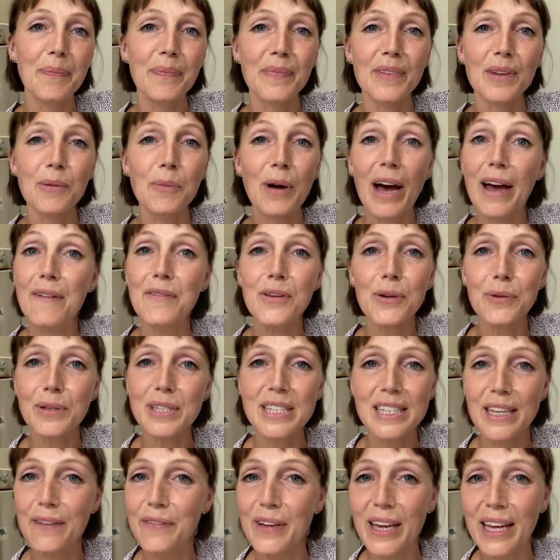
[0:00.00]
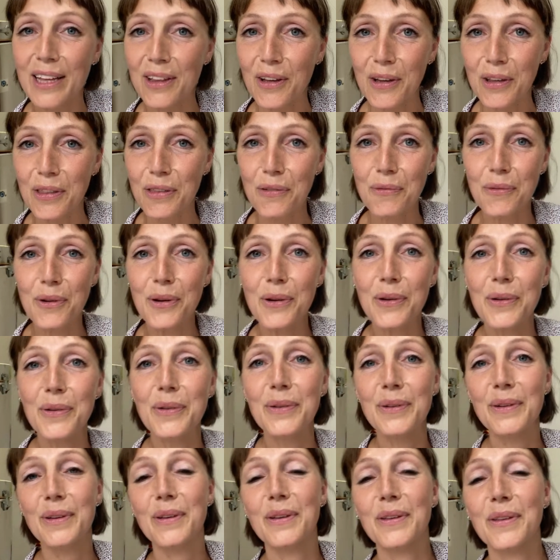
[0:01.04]
whatever you're sieving like through
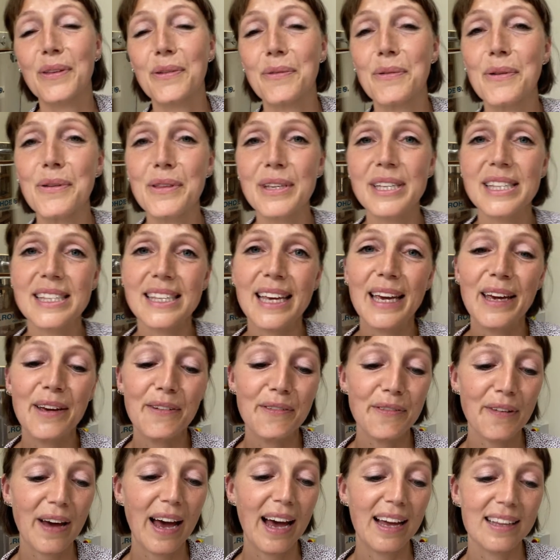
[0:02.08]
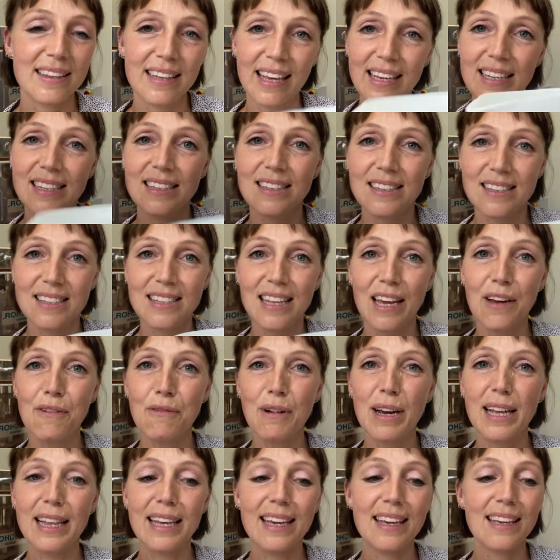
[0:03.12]
the sieve, and they stay
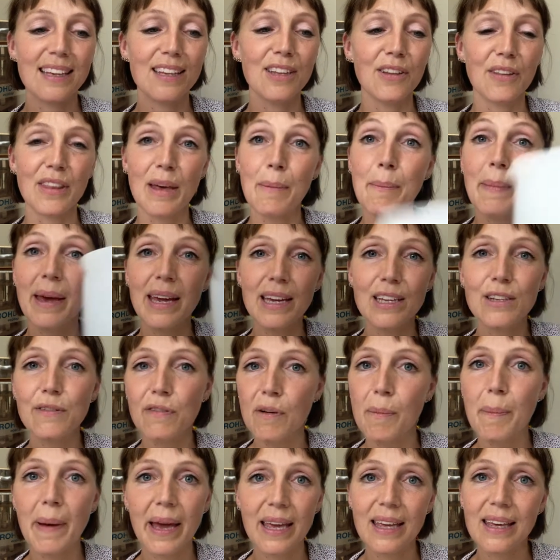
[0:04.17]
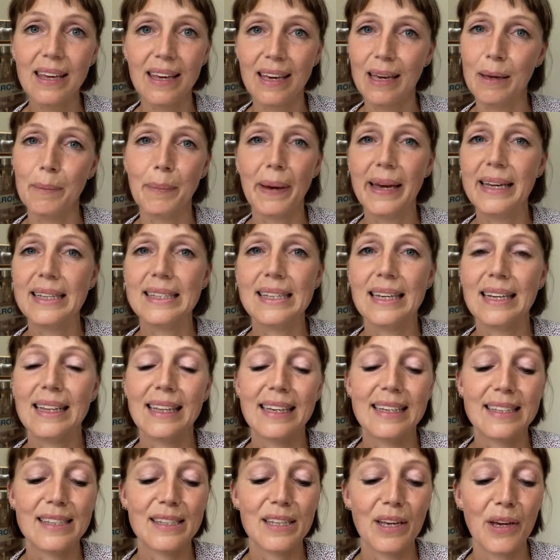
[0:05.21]
really, they're made for baking
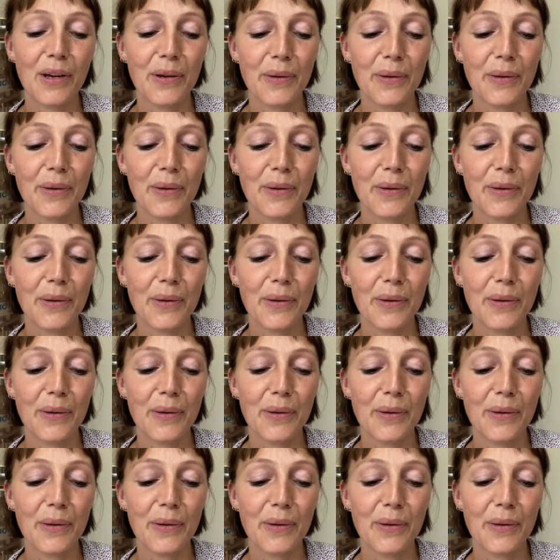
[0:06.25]
basically. So